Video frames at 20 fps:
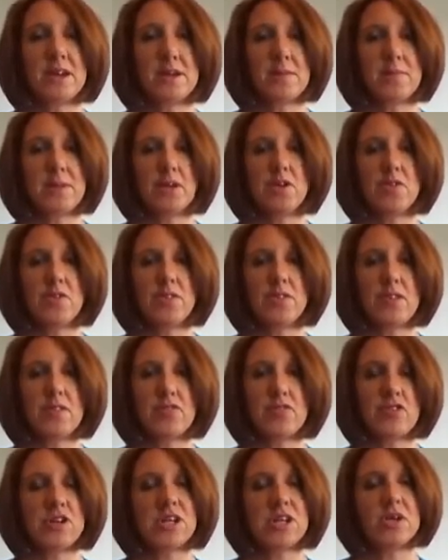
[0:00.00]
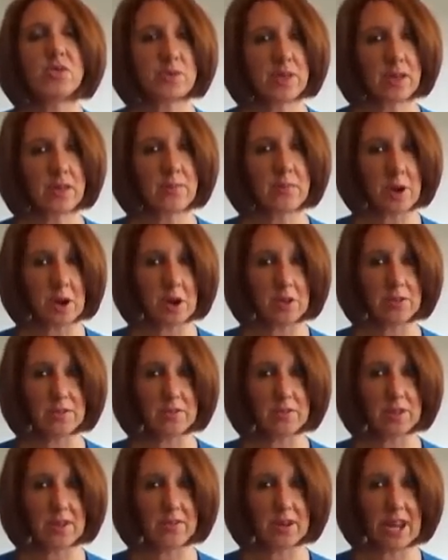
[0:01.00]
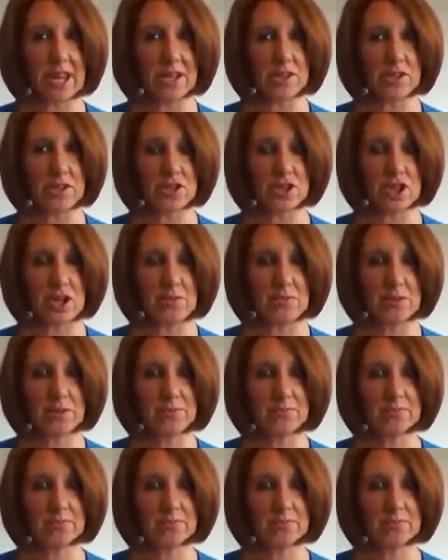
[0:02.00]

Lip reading: because they're struggling with other parts of their relationship.